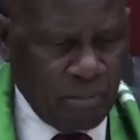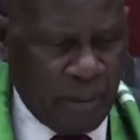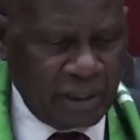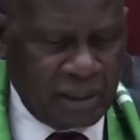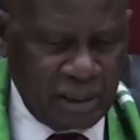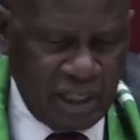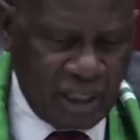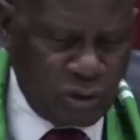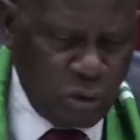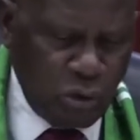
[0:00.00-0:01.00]
But
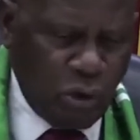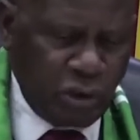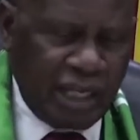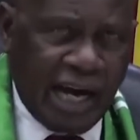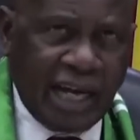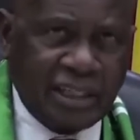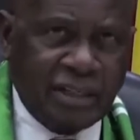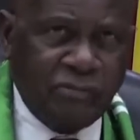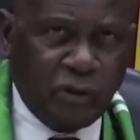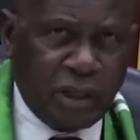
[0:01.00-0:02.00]
as you know, they are
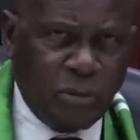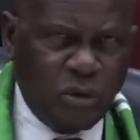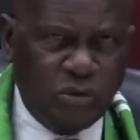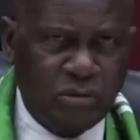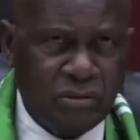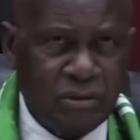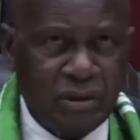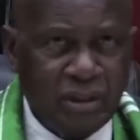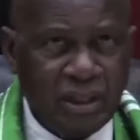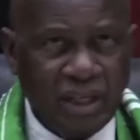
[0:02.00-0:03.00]
asking for the moon
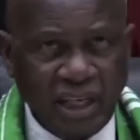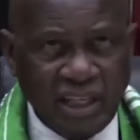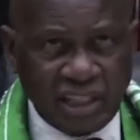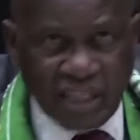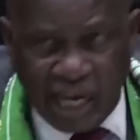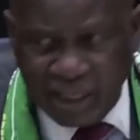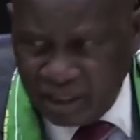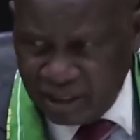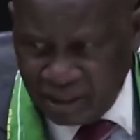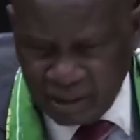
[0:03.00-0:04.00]
and the sky.
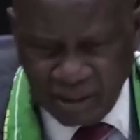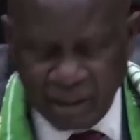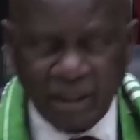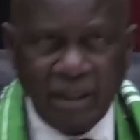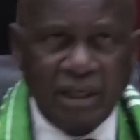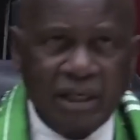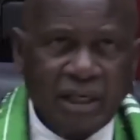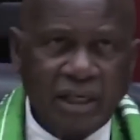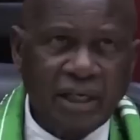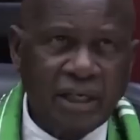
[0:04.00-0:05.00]

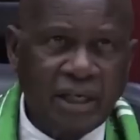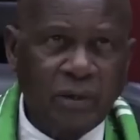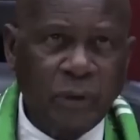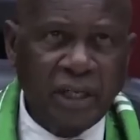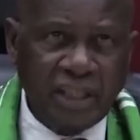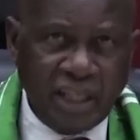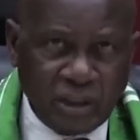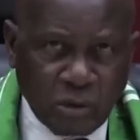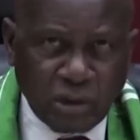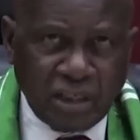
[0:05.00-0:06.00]
When the
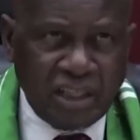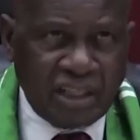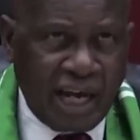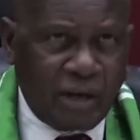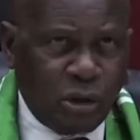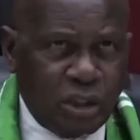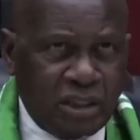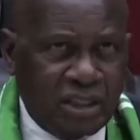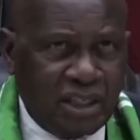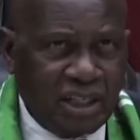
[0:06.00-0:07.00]
resources are not
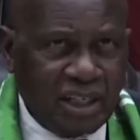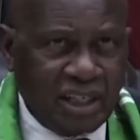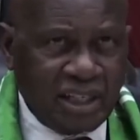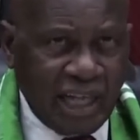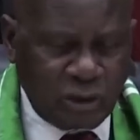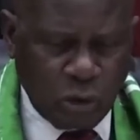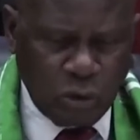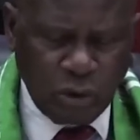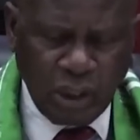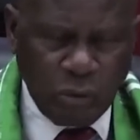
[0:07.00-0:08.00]
that.
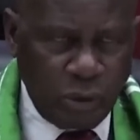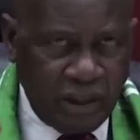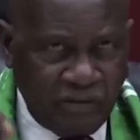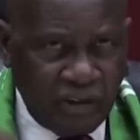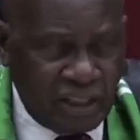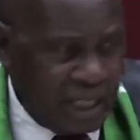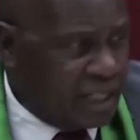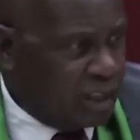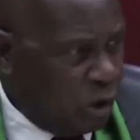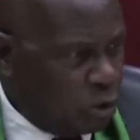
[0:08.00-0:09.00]
So we have a
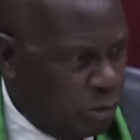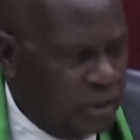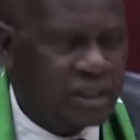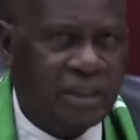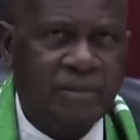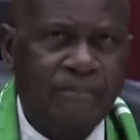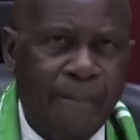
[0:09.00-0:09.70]
technical committee